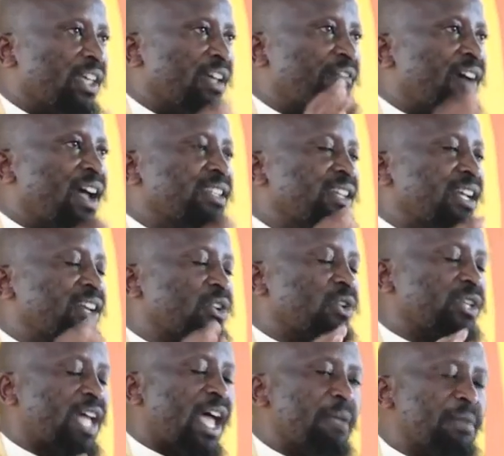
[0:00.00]

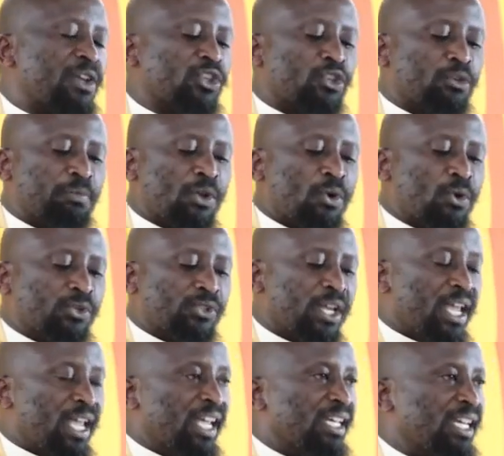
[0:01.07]
evangelical dimension, because
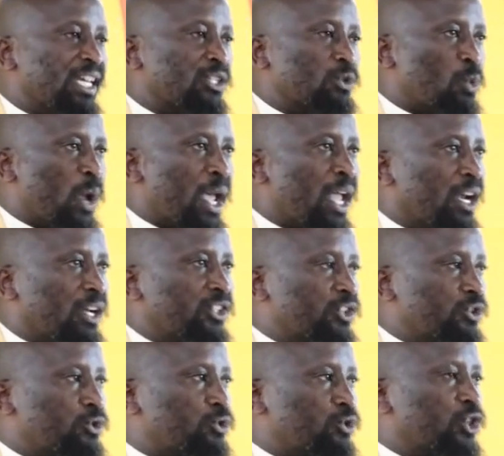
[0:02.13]
it is well
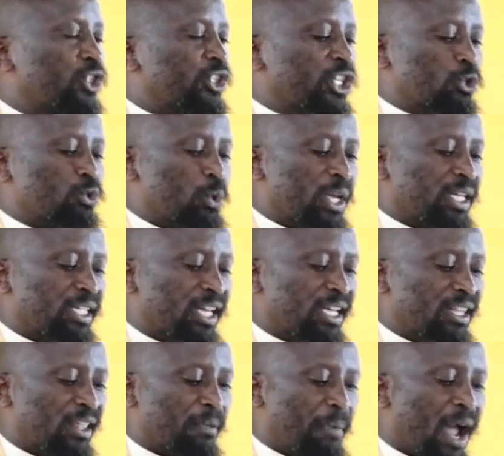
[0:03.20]

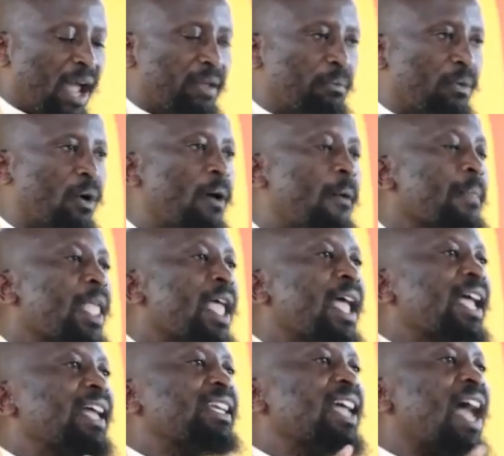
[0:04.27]
situated in the Bible.
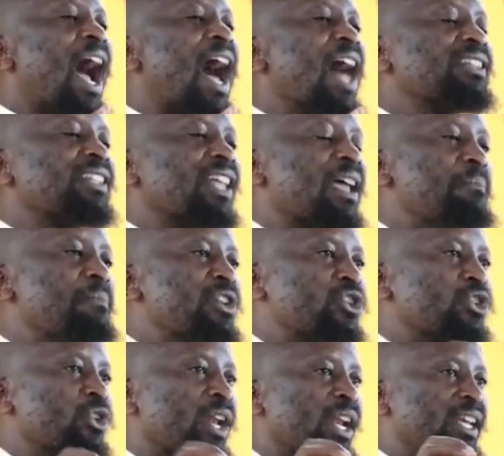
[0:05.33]
It has a
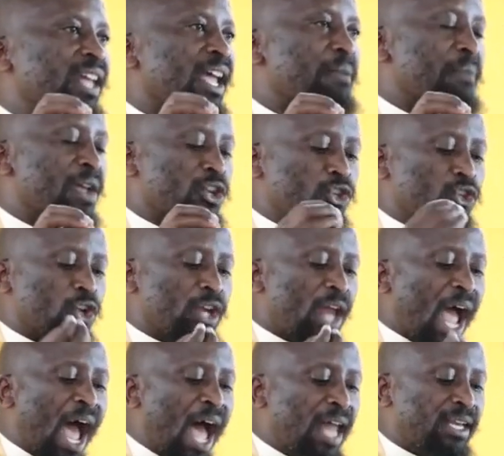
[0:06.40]
missionary dimension
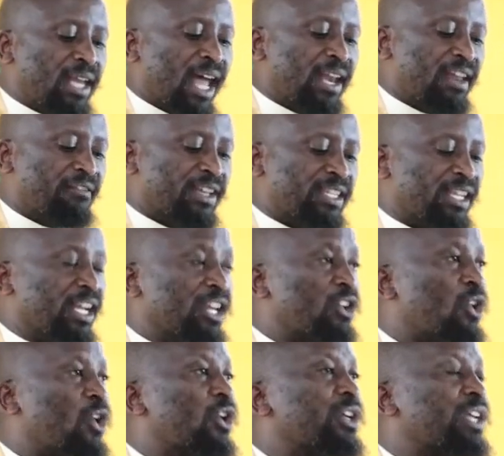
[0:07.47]
and an
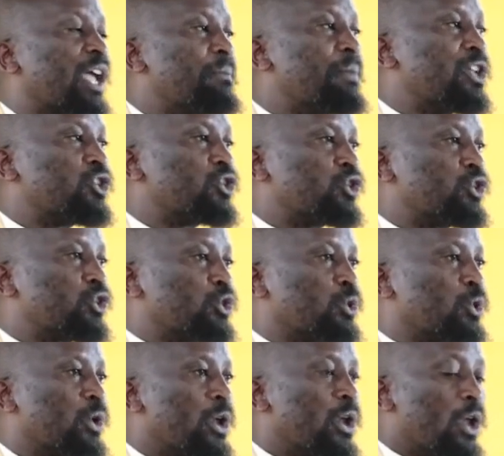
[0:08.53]
evangelical dimension
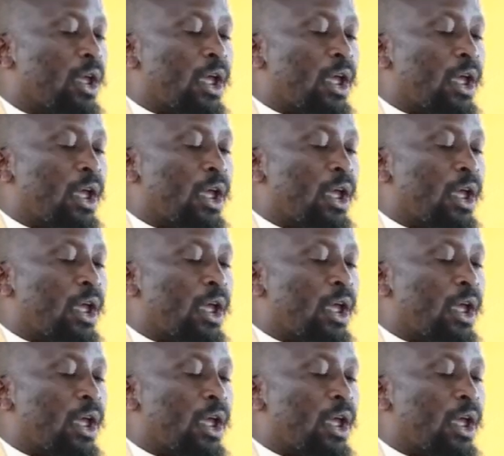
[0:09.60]
too.